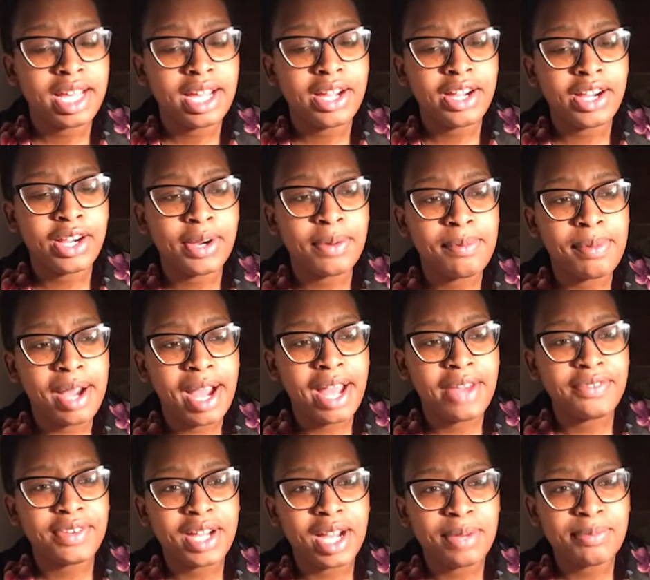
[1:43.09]

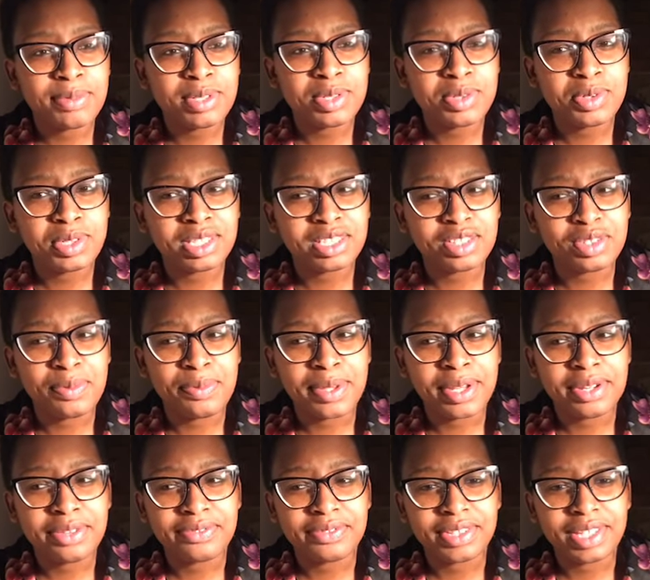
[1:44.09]
I've come to a little
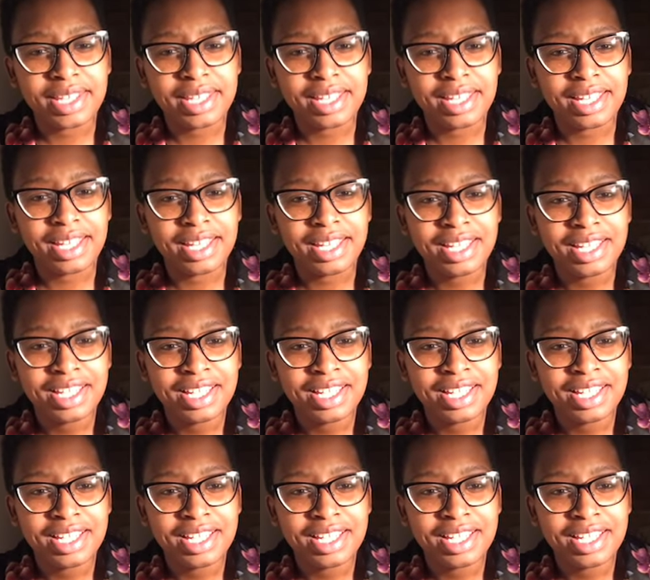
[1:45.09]
bit of a